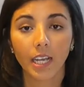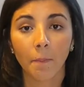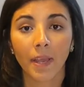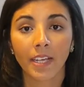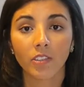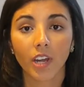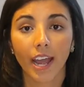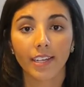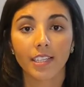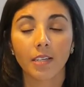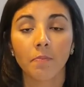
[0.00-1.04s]
It makes your
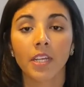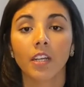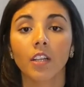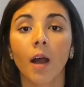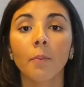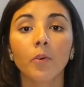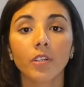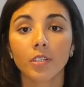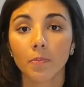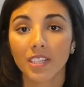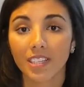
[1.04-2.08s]
acting be a lot more
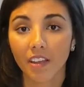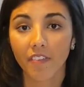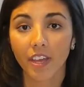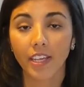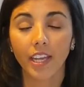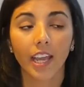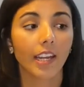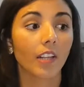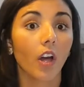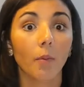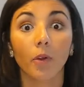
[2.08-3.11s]
specific and
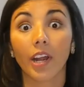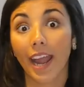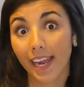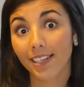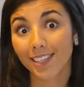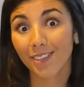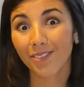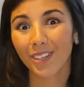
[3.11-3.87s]
a lot more active.